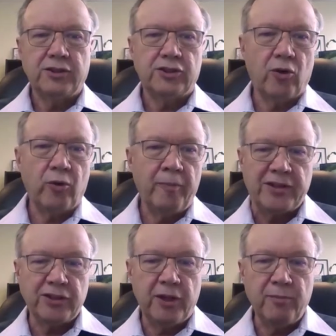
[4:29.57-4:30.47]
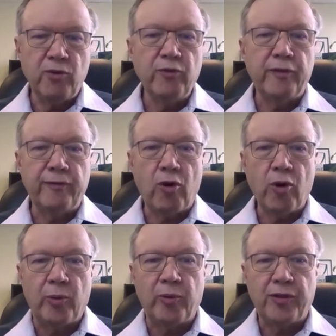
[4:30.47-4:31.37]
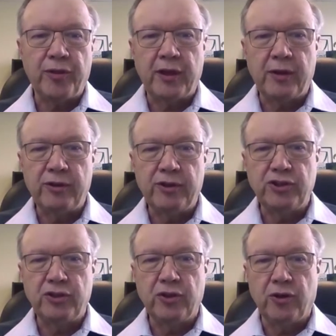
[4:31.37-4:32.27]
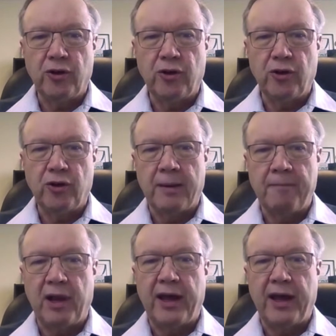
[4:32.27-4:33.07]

So we're basically moving forward with the original